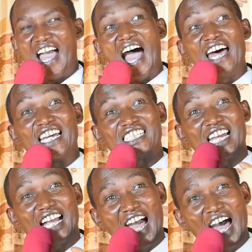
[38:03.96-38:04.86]

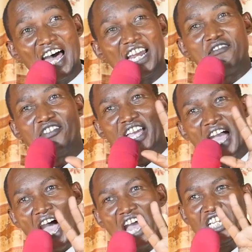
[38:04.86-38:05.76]
anashangaa na vile
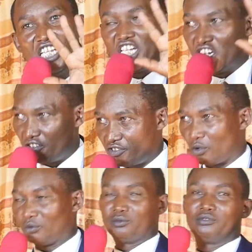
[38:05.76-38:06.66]
hali ilivyo.